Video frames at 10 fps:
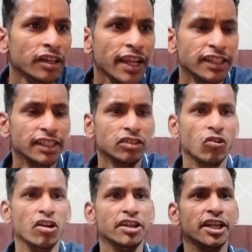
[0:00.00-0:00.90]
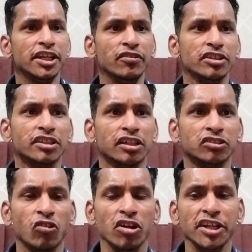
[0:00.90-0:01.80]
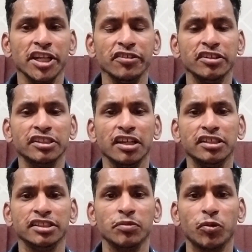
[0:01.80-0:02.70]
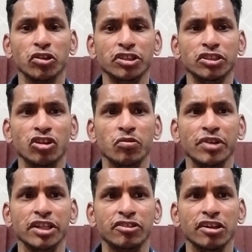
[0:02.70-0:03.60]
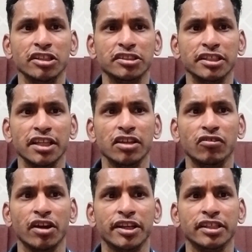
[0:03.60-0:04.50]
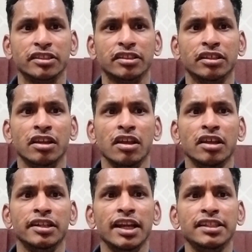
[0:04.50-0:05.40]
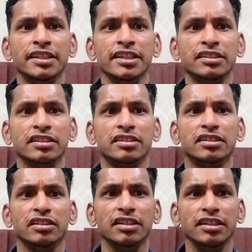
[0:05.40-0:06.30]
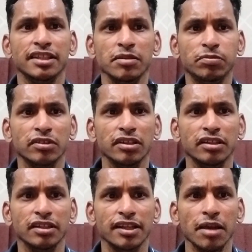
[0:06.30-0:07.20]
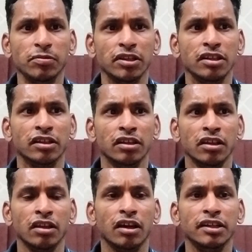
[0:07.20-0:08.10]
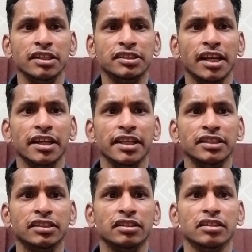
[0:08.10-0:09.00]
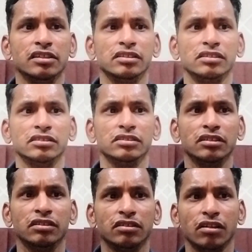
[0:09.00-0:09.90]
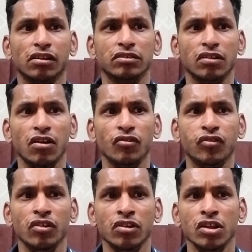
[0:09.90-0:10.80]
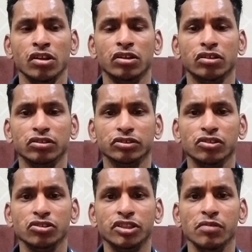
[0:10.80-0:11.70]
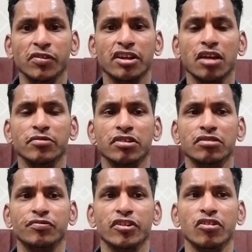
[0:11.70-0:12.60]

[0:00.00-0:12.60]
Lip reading: Next is qualitative research. Qualitative research is a process of naturalistic inquiries that seeks in-depth understandings of social phenomena